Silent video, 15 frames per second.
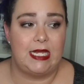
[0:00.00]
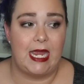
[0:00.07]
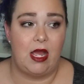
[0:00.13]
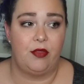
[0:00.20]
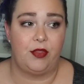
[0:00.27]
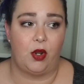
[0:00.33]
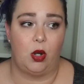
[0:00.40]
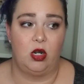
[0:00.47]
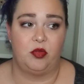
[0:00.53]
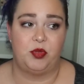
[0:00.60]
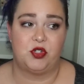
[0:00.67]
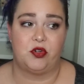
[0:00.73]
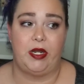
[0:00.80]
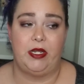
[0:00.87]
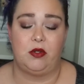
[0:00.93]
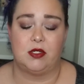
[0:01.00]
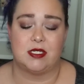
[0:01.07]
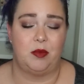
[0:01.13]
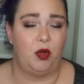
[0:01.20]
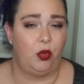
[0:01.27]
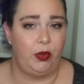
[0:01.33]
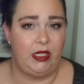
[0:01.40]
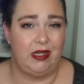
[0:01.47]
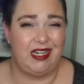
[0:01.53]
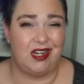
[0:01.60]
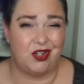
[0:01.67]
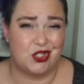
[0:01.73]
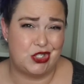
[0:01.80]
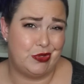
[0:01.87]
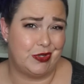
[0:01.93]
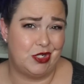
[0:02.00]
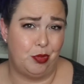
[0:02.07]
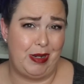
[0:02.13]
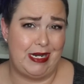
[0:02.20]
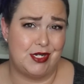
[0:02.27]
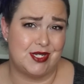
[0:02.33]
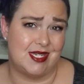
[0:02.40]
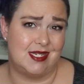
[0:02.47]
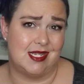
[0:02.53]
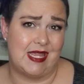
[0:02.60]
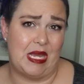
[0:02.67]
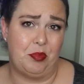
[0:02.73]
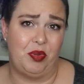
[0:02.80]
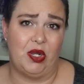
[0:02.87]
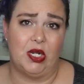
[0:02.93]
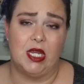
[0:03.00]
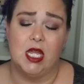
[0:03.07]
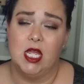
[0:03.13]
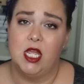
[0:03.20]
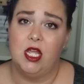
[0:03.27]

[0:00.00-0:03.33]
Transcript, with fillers: count The Heart of Betrayal because I'm only like 200 pages into that book,